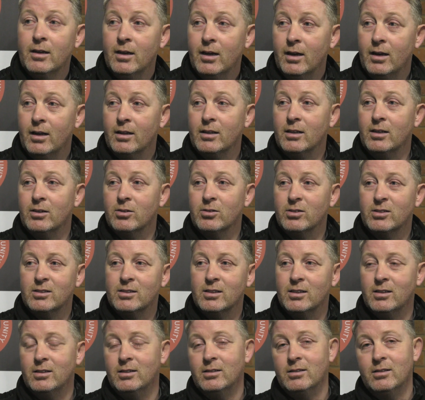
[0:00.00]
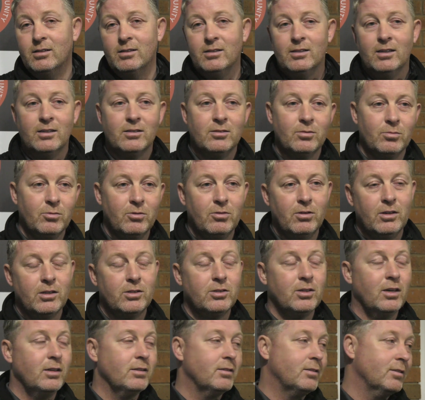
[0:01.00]
And I think you could see he's had some great
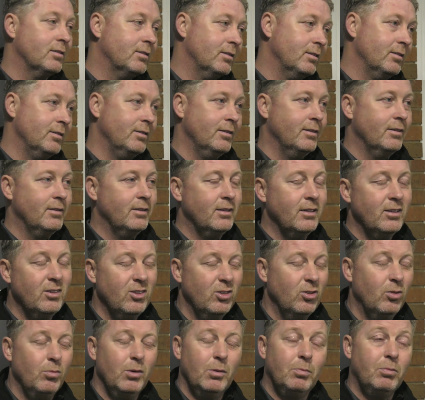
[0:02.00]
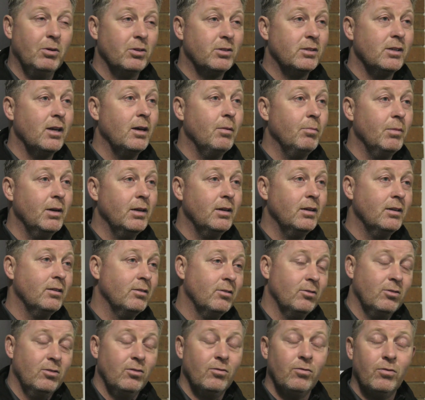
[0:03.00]
chances, and he normally puts them in, and
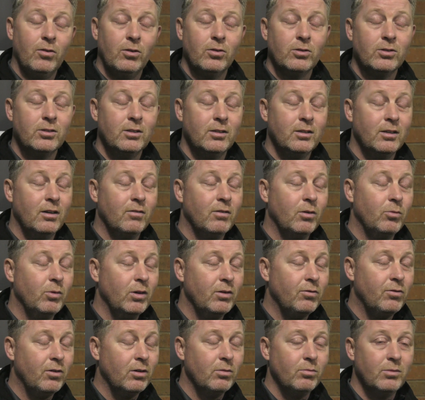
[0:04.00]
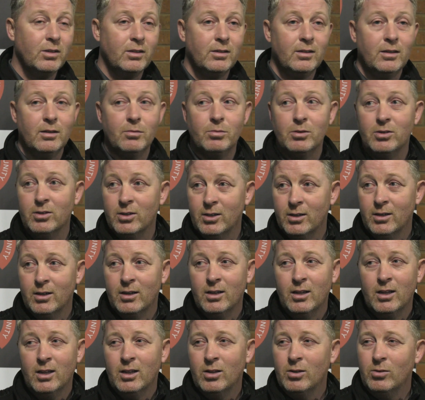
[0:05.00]
unfortunately it never went for him today. But
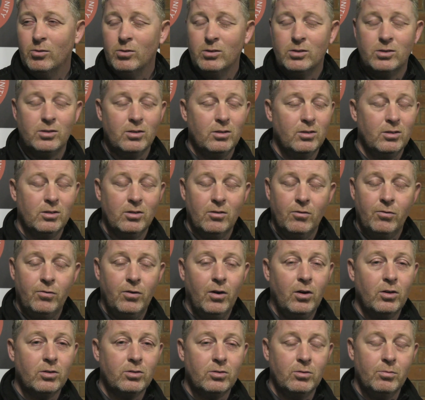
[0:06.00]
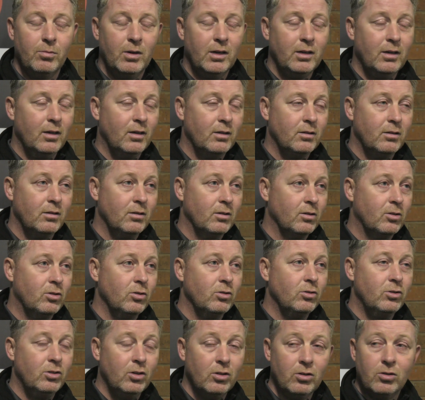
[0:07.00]
it was far too many had
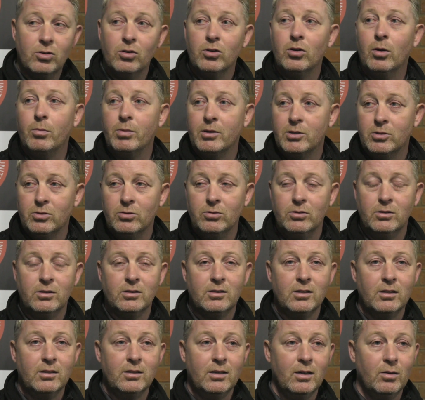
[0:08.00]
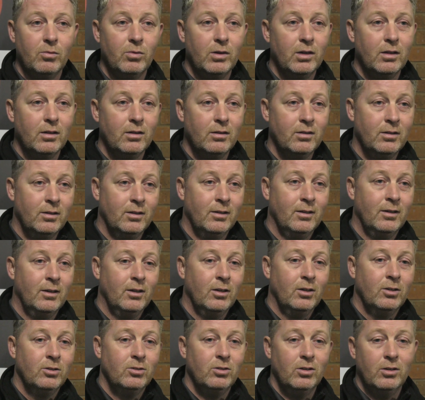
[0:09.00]
good opportunities today where they
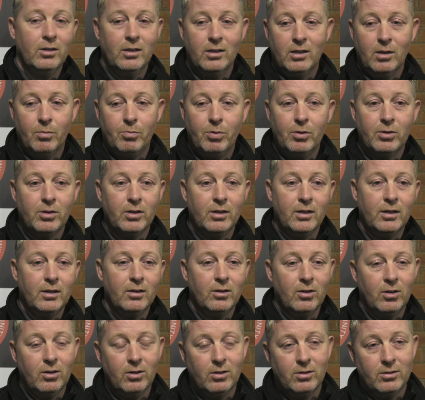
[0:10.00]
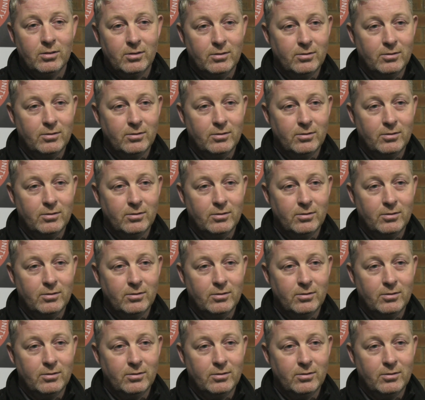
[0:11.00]
should have either put it in or